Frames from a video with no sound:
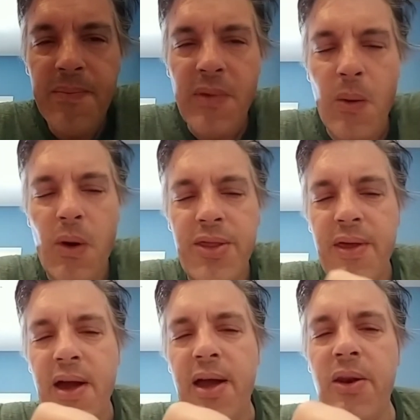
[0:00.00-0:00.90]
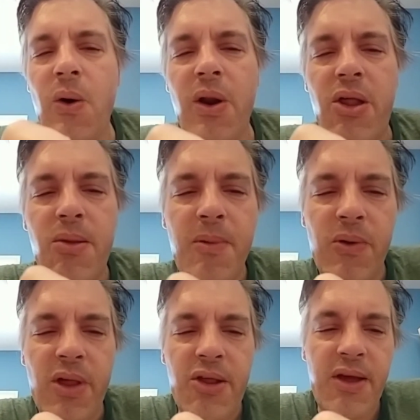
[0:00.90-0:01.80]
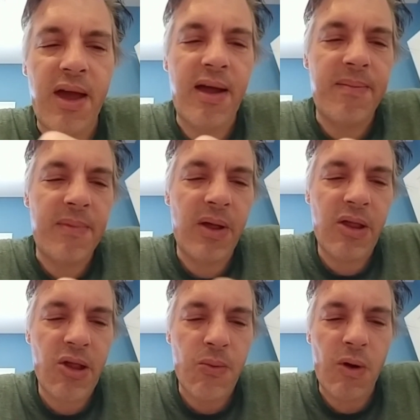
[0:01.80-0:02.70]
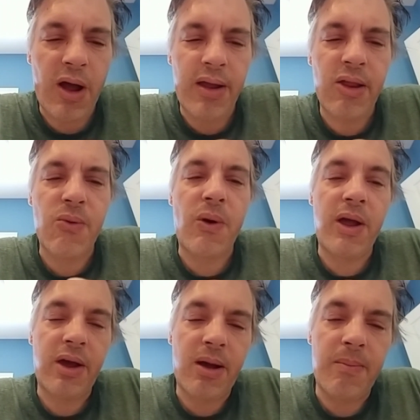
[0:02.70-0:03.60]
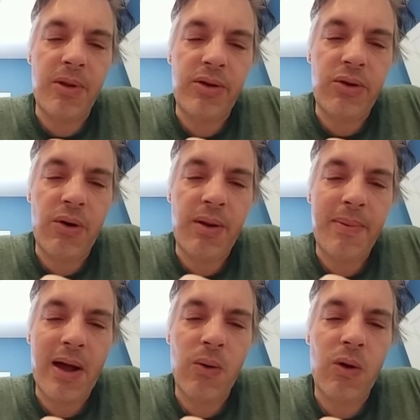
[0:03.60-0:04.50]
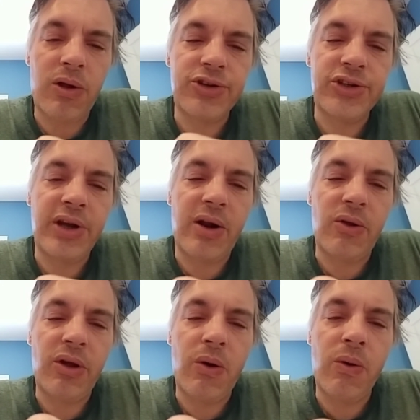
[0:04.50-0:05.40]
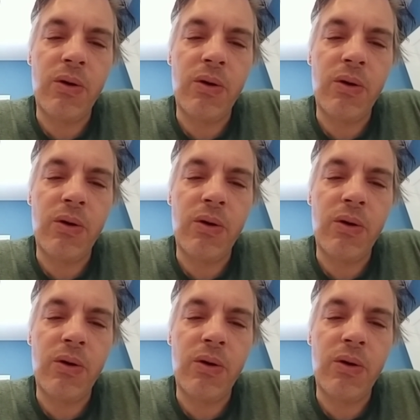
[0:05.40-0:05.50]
And one thing I noticed about this can, now this is why you come to the Dirty Pat Walsh channel, yo.